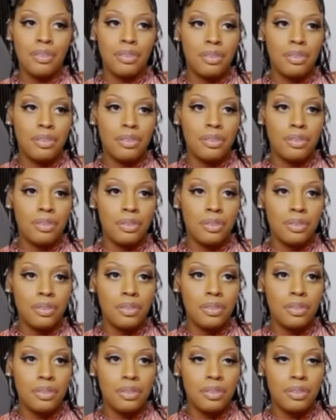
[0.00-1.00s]

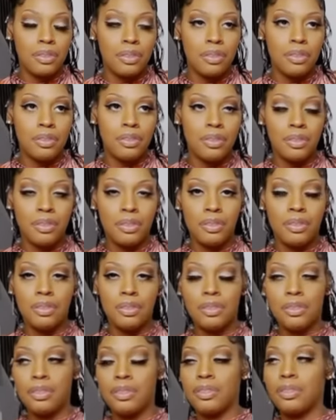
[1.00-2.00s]

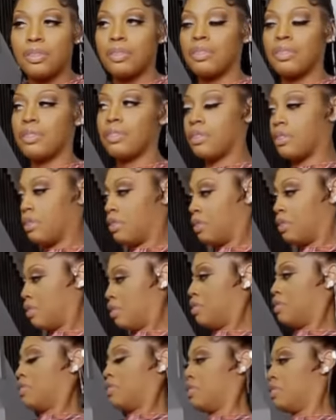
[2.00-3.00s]

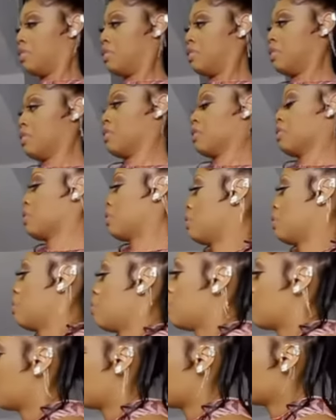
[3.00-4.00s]
No one is speaking in this clip.